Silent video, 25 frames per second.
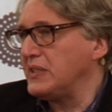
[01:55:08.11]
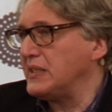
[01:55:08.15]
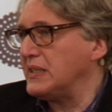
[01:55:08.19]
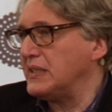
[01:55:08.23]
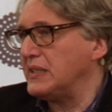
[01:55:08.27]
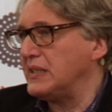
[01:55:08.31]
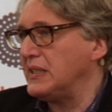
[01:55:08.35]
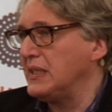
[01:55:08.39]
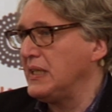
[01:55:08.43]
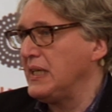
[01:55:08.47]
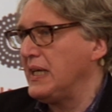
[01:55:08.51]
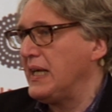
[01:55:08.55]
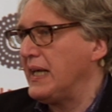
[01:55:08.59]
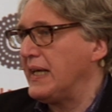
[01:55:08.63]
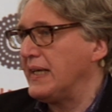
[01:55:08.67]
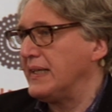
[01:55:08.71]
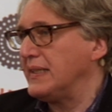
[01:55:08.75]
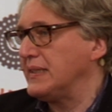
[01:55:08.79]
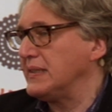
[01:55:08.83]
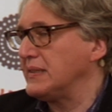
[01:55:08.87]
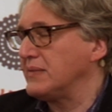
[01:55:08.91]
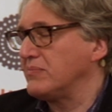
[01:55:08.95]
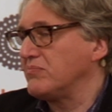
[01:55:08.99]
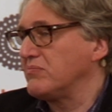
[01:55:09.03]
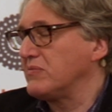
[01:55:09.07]
Yeah.
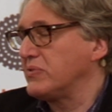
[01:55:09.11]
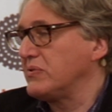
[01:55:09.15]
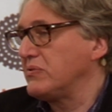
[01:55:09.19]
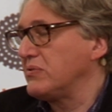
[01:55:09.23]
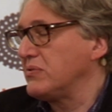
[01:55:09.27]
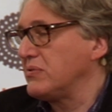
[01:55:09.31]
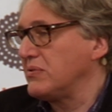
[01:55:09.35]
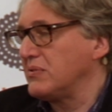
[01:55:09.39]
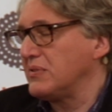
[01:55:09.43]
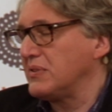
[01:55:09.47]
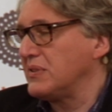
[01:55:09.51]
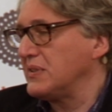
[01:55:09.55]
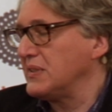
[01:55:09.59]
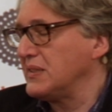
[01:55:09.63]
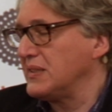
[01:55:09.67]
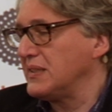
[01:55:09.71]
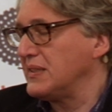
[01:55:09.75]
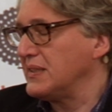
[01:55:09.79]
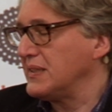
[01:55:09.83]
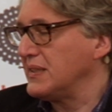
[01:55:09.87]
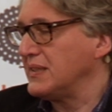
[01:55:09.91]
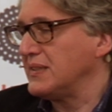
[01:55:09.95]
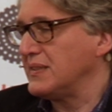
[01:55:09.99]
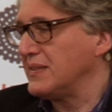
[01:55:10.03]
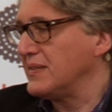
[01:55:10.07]
So